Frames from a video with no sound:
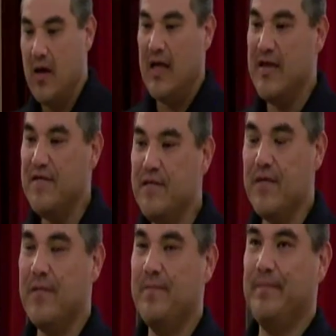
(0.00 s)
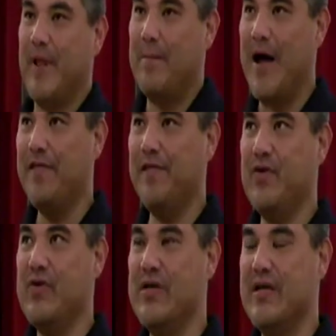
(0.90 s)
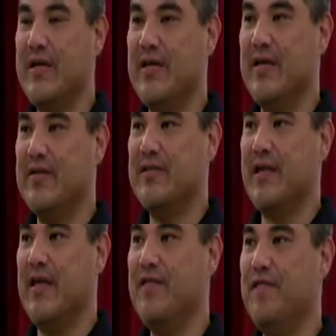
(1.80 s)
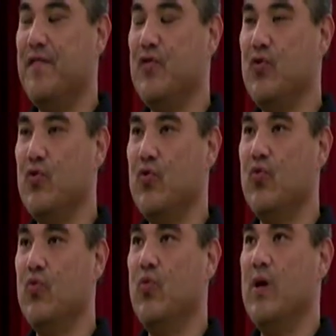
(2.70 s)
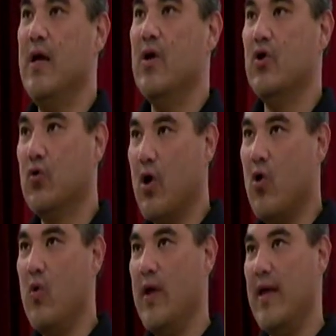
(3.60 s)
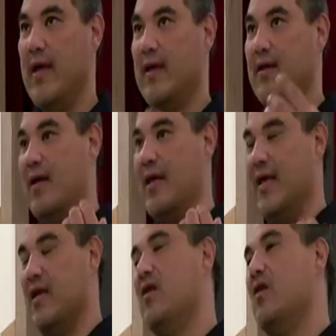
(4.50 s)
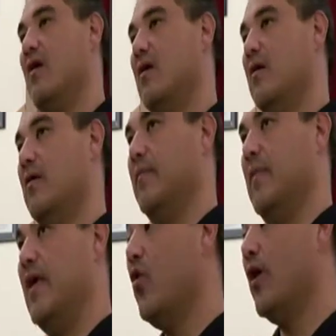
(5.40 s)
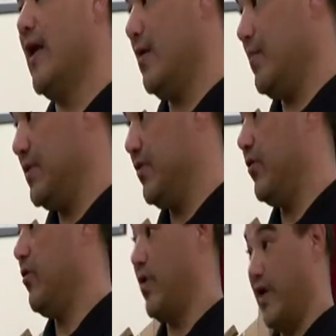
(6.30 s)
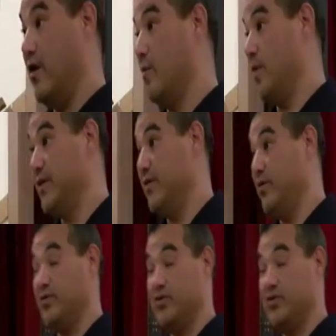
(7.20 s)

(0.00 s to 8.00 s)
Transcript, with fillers: if my theory is if you grow in in inorganic material, inert material,